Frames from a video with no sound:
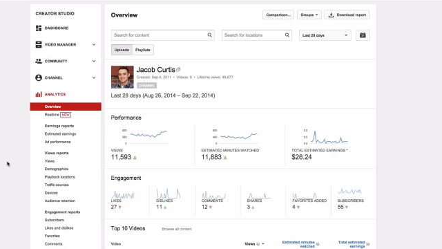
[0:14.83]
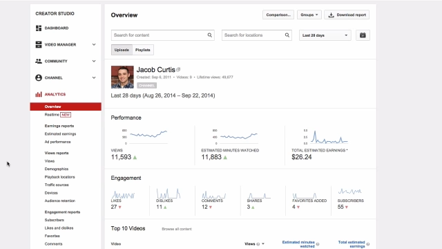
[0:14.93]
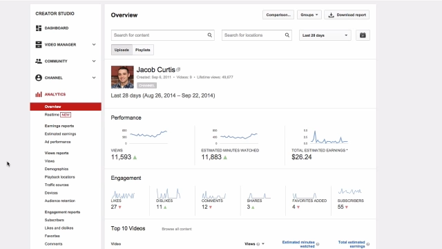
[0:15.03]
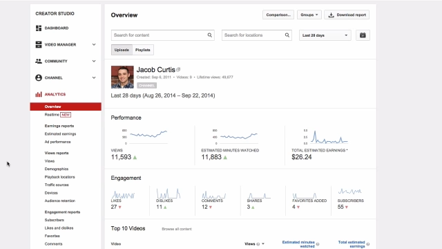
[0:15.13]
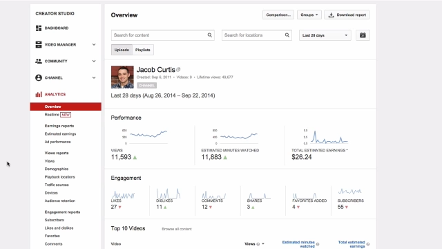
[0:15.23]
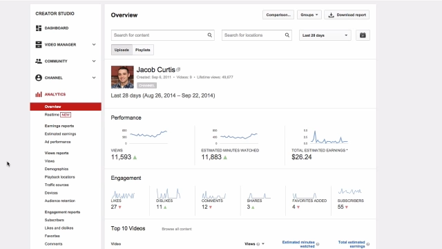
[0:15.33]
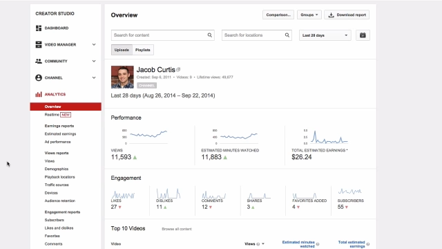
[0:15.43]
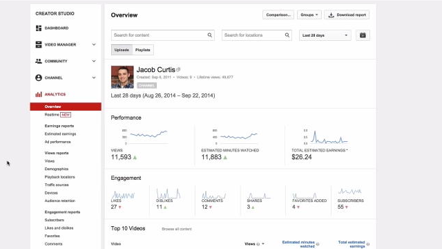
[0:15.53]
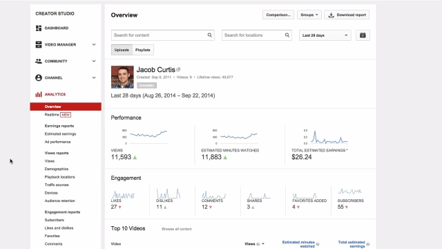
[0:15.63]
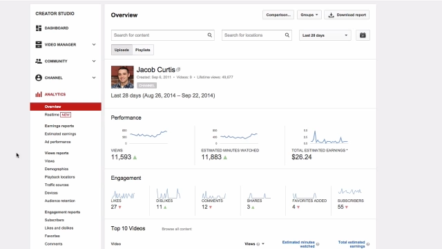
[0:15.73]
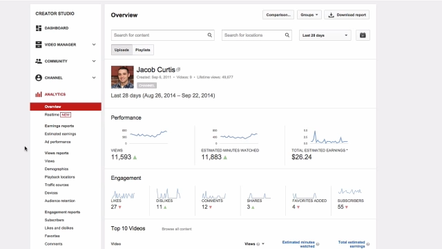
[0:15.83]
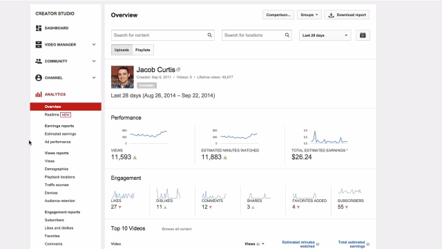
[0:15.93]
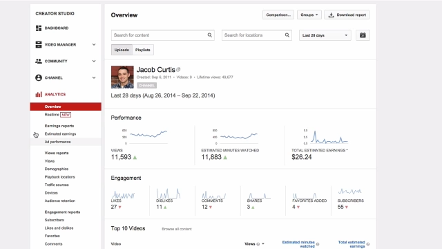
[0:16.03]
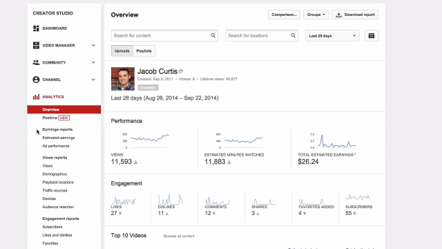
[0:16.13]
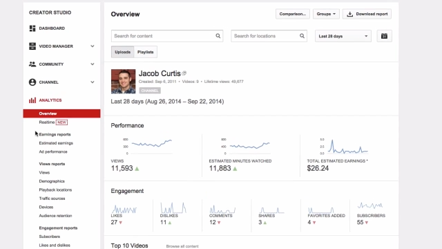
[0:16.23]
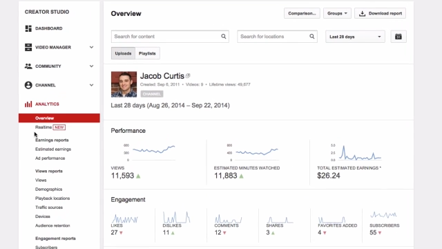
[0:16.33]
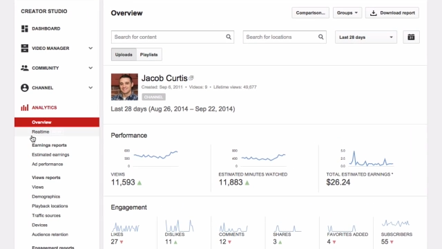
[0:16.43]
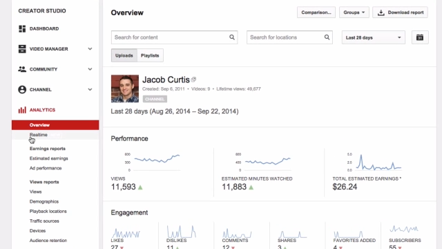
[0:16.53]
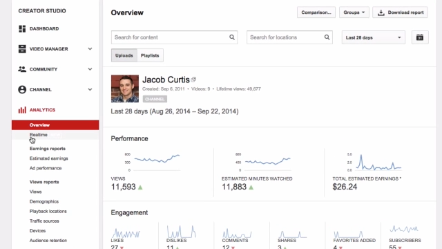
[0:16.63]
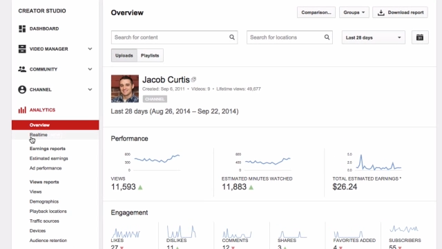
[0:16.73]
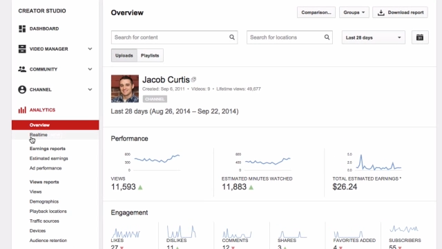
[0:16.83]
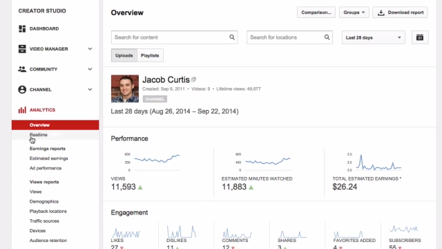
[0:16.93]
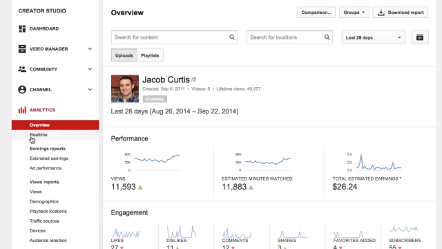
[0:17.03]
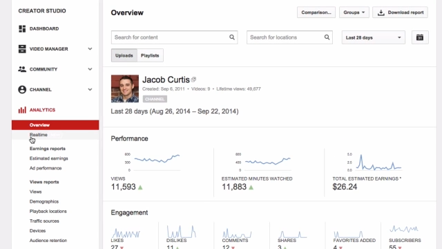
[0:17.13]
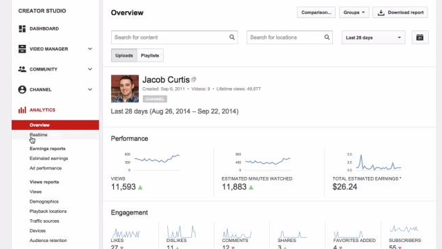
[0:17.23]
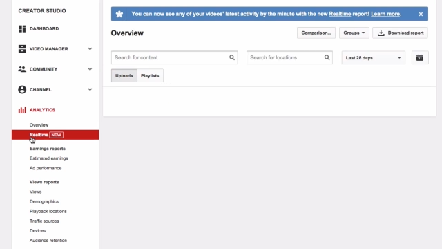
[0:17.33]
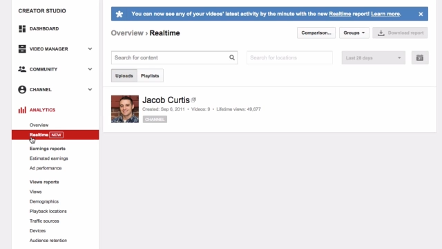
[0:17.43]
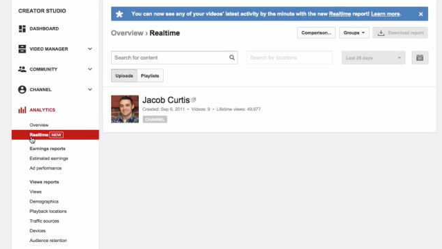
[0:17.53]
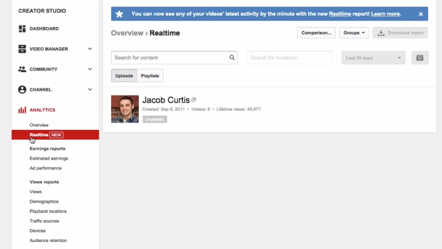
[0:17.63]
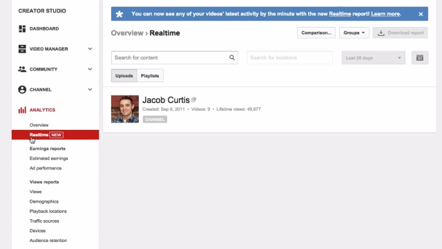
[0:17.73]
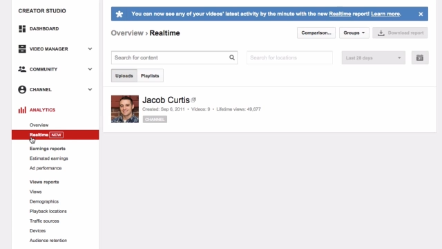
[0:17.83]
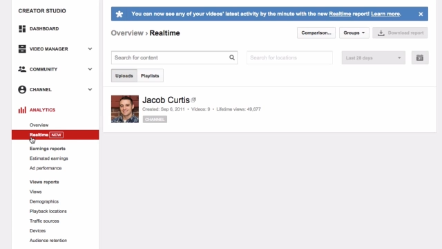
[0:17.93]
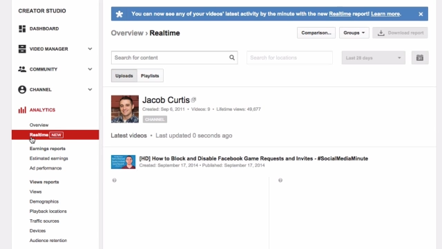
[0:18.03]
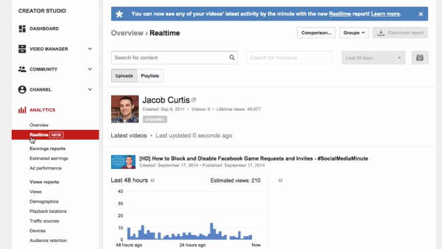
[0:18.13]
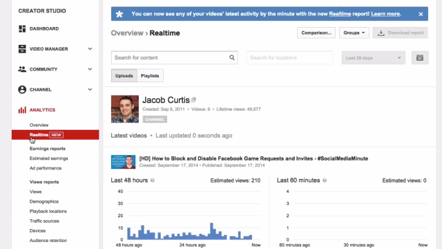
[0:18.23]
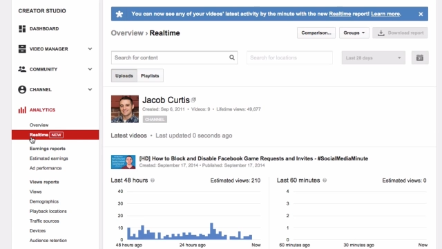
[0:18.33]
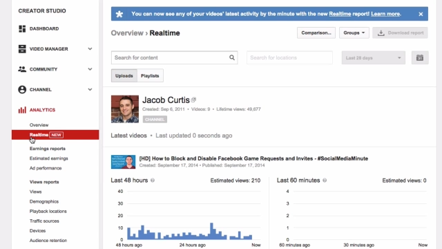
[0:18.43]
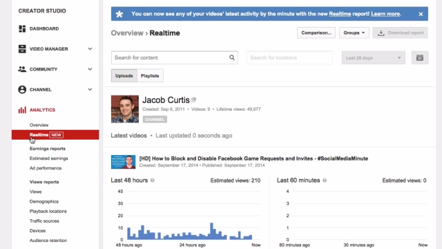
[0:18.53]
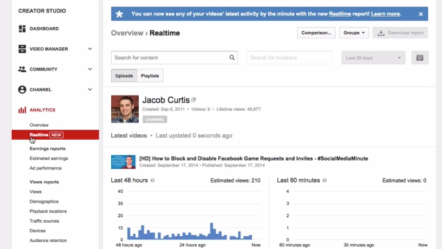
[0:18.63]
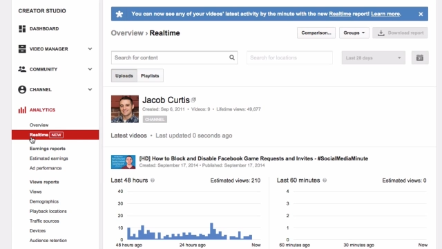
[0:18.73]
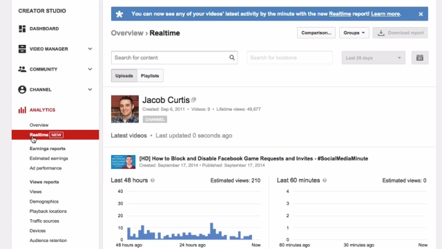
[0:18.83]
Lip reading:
[unreadable: no face in view]